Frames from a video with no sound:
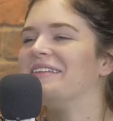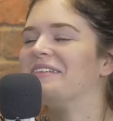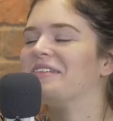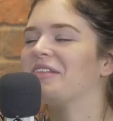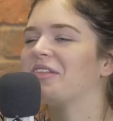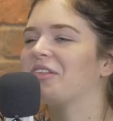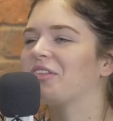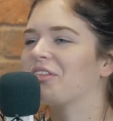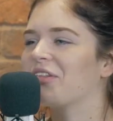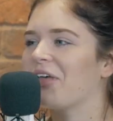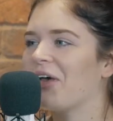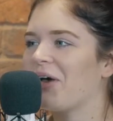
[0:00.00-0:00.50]

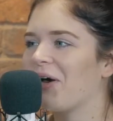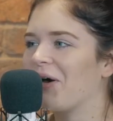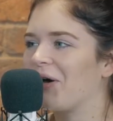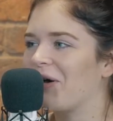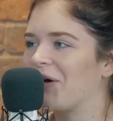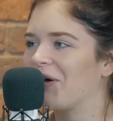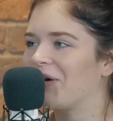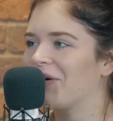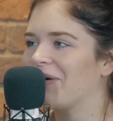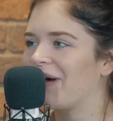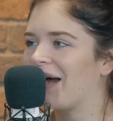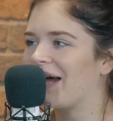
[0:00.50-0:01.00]

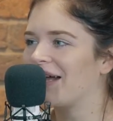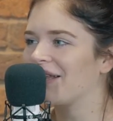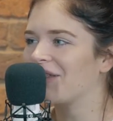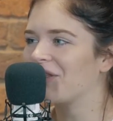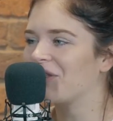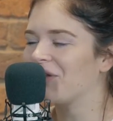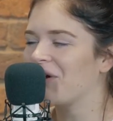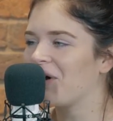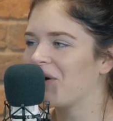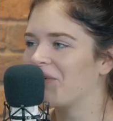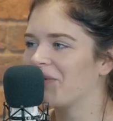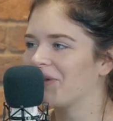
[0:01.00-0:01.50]
So, I
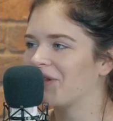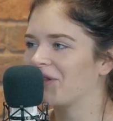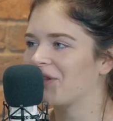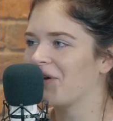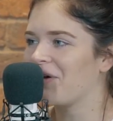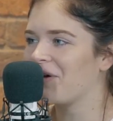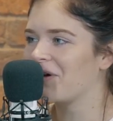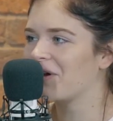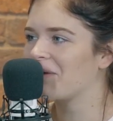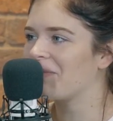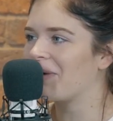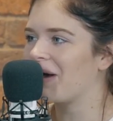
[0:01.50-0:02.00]
thought we'd
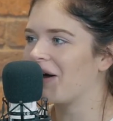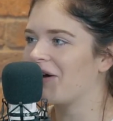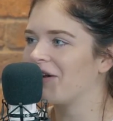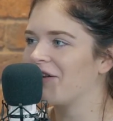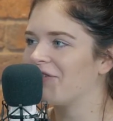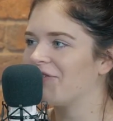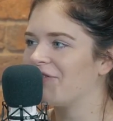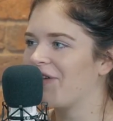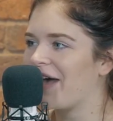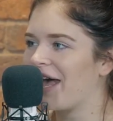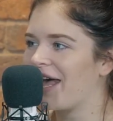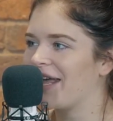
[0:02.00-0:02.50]
talk about an
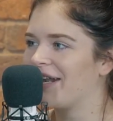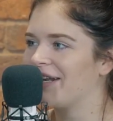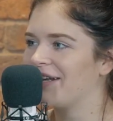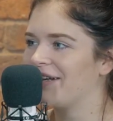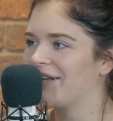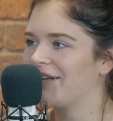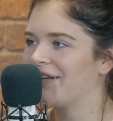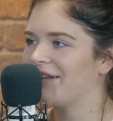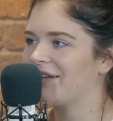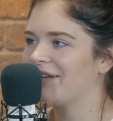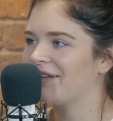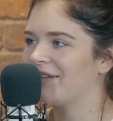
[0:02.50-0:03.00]

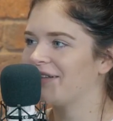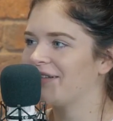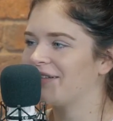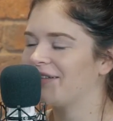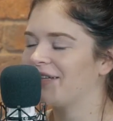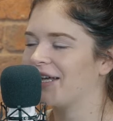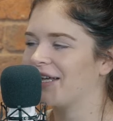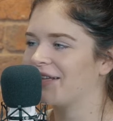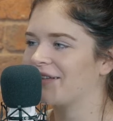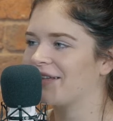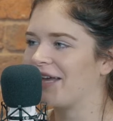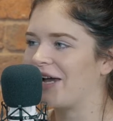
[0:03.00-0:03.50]
event
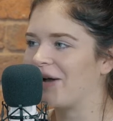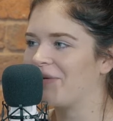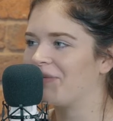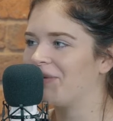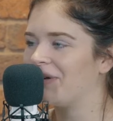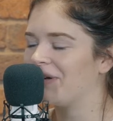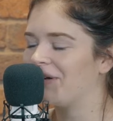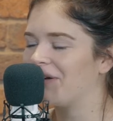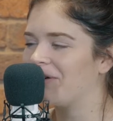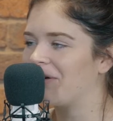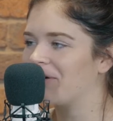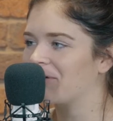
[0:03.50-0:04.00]
that's
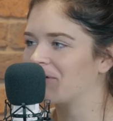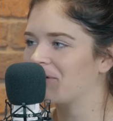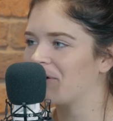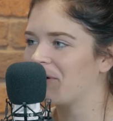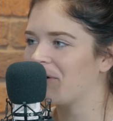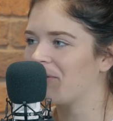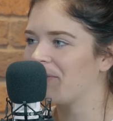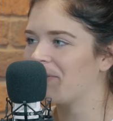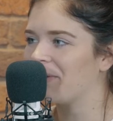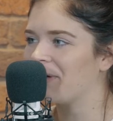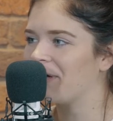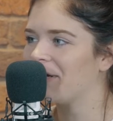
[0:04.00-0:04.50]
happening in
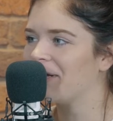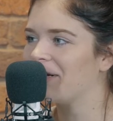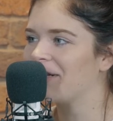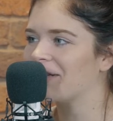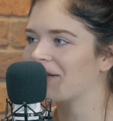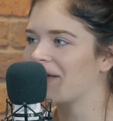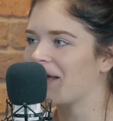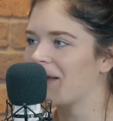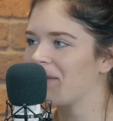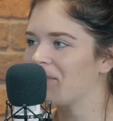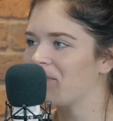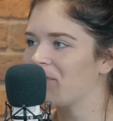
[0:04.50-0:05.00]
October, and
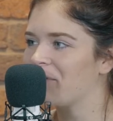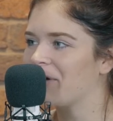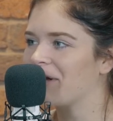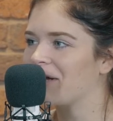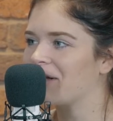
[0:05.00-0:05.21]
it's getting pretty